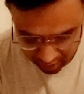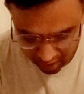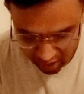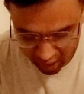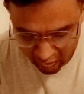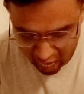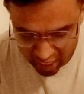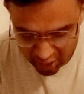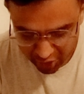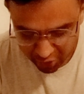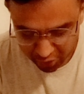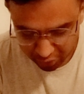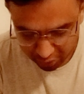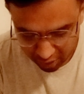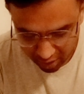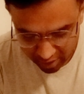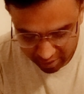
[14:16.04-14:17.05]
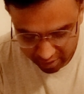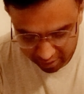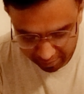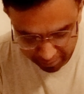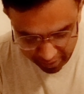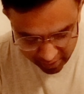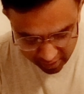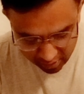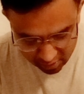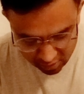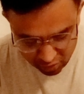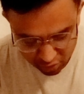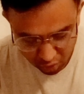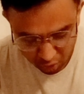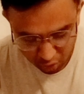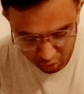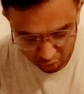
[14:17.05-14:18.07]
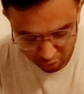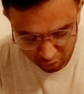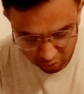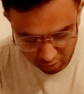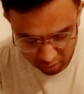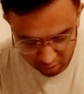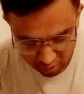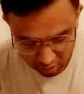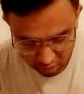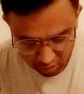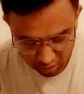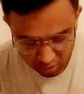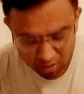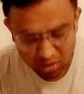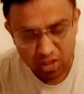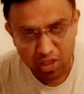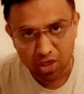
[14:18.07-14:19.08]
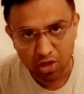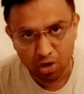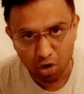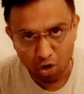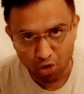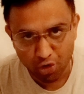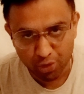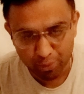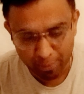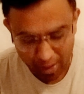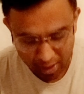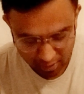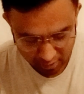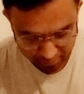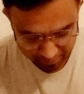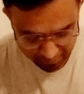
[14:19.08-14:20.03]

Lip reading: and 200 meters on the Autobahn.